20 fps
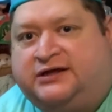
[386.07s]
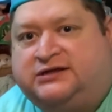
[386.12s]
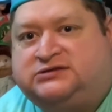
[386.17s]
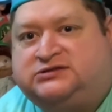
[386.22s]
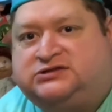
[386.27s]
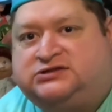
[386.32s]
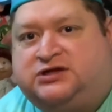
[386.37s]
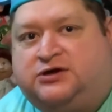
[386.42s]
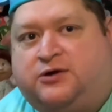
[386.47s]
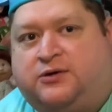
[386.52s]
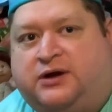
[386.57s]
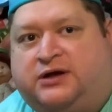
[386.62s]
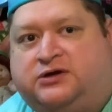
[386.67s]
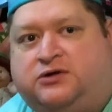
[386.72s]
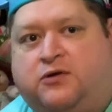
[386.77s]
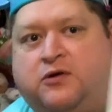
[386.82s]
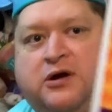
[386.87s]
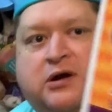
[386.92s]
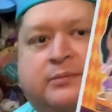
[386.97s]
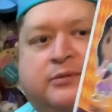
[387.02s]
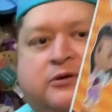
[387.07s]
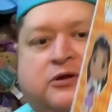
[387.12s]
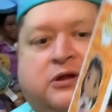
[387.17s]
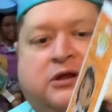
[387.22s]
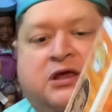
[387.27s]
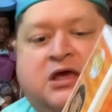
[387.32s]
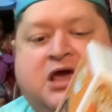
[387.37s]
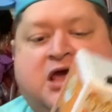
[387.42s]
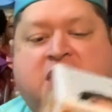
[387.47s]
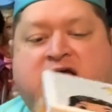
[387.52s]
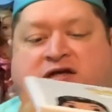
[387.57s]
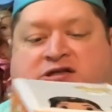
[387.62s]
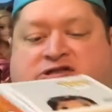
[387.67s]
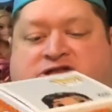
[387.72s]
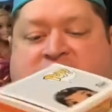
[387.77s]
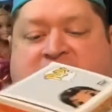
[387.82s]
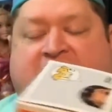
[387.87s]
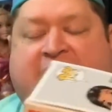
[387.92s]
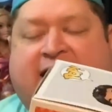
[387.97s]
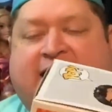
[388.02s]
It's so adorable.
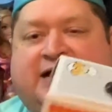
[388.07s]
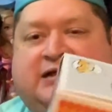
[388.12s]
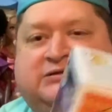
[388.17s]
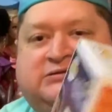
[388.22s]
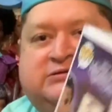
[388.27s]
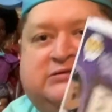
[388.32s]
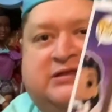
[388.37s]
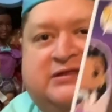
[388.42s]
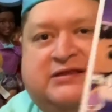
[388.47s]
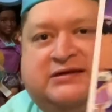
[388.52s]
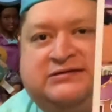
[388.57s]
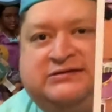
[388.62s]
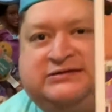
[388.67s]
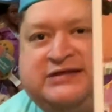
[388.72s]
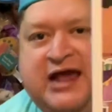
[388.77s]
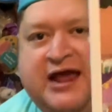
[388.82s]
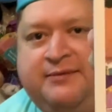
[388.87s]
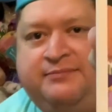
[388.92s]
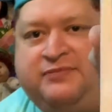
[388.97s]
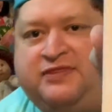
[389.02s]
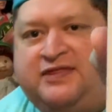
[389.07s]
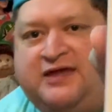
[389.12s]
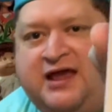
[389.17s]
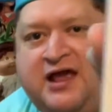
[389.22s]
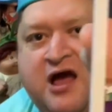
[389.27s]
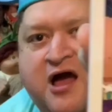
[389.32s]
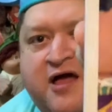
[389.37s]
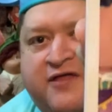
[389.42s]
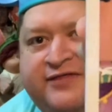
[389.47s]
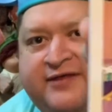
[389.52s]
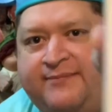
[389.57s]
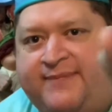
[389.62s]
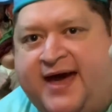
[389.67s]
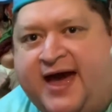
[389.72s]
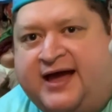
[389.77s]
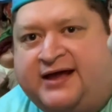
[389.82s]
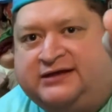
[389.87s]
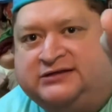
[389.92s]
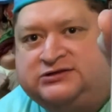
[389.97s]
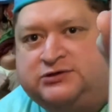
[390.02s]
She has the same thing on the
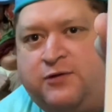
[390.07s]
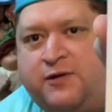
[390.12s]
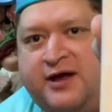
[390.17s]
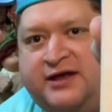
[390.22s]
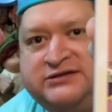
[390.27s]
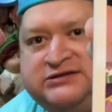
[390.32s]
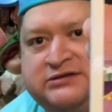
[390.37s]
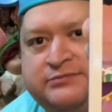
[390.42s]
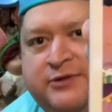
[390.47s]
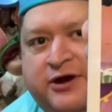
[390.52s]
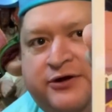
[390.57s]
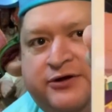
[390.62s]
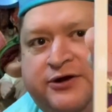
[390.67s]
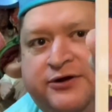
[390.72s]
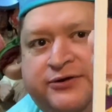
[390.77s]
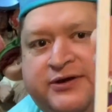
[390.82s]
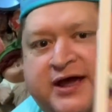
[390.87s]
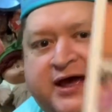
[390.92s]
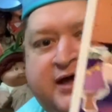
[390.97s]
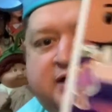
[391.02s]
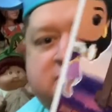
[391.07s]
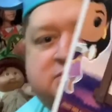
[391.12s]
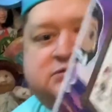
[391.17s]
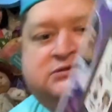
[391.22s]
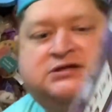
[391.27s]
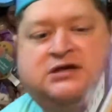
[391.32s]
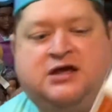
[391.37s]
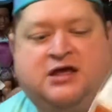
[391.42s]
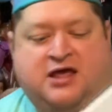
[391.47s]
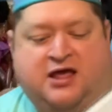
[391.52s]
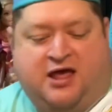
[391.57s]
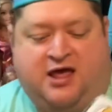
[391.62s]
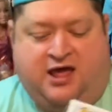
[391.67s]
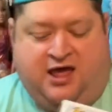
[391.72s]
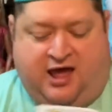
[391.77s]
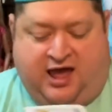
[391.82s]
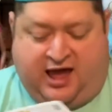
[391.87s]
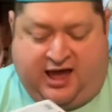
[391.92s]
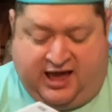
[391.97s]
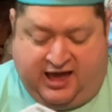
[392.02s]
back as Quasimodo does.
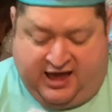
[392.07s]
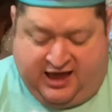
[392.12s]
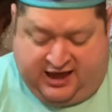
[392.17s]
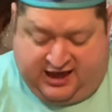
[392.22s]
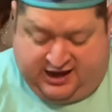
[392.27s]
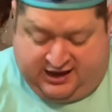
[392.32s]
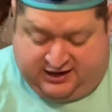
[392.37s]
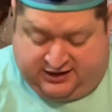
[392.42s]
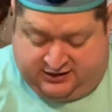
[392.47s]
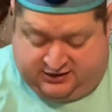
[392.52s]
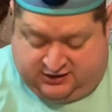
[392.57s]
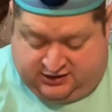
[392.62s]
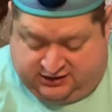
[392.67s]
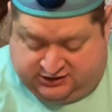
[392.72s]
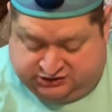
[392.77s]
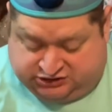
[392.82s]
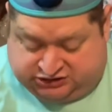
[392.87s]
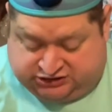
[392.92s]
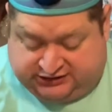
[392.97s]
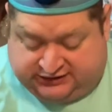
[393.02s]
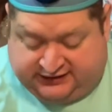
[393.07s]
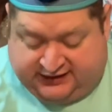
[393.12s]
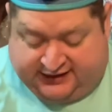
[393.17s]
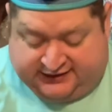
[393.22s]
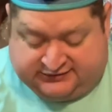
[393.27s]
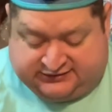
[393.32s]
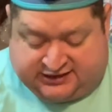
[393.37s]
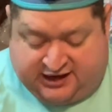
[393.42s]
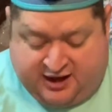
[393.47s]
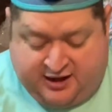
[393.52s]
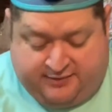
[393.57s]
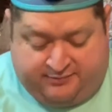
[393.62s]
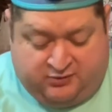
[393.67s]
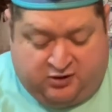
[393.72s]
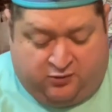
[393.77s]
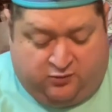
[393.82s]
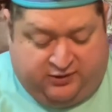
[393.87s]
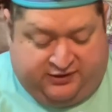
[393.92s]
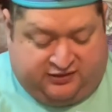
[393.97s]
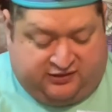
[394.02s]
And she does come
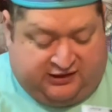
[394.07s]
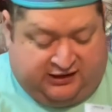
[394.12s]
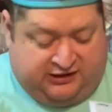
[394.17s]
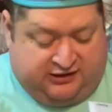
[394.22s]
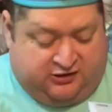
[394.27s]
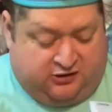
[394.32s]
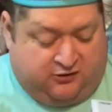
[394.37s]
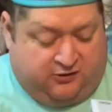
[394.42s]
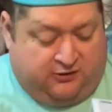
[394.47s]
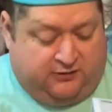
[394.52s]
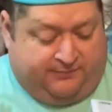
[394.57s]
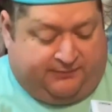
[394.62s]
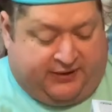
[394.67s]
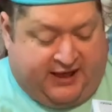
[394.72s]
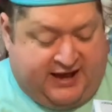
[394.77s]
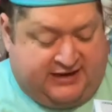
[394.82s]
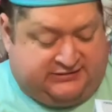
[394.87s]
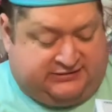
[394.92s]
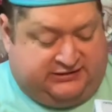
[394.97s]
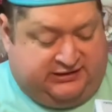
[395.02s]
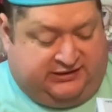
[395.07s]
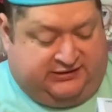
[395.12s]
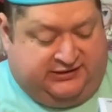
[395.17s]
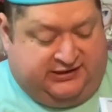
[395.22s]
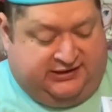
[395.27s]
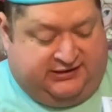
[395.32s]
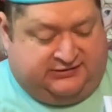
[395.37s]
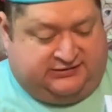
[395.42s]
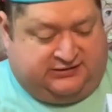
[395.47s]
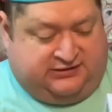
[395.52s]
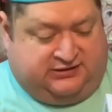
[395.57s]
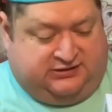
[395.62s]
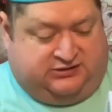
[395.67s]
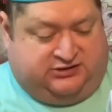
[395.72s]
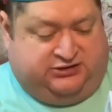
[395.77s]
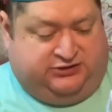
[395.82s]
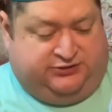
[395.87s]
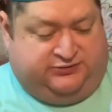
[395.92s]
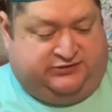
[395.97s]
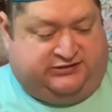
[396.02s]
with the little plastic disc
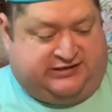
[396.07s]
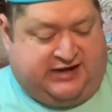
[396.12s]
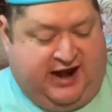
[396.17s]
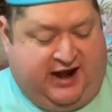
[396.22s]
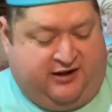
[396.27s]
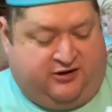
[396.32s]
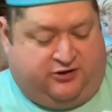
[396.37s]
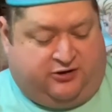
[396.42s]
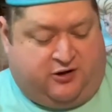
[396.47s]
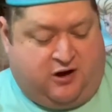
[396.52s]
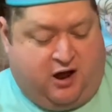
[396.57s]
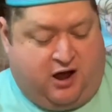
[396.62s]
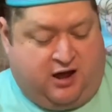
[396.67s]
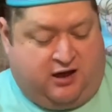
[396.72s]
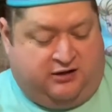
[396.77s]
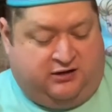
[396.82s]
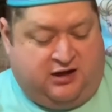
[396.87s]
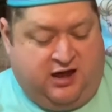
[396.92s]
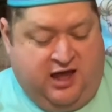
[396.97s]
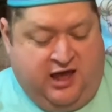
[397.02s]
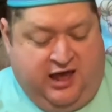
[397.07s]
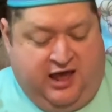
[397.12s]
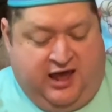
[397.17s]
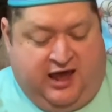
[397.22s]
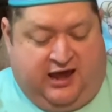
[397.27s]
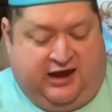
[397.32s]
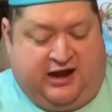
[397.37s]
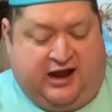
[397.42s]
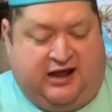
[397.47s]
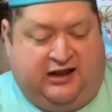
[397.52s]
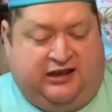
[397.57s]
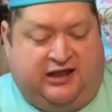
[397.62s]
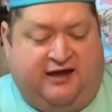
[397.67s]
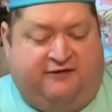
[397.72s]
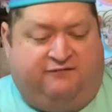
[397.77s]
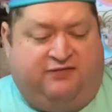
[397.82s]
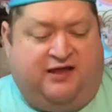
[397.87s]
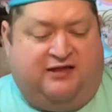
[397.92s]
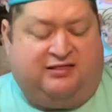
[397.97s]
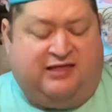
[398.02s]
to stand her on. And I
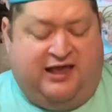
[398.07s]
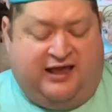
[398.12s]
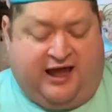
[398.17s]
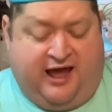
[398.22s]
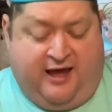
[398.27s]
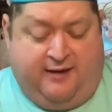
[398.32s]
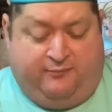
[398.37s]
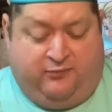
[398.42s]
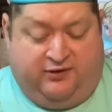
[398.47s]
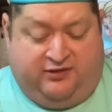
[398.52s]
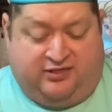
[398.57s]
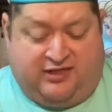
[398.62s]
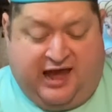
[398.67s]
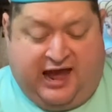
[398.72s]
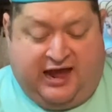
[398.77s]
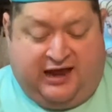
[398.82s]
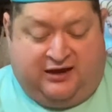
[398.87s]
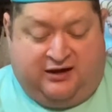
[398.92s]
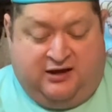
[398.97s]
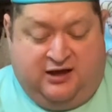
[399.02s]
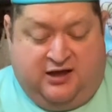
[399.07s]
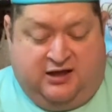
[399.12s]
love that they come with that.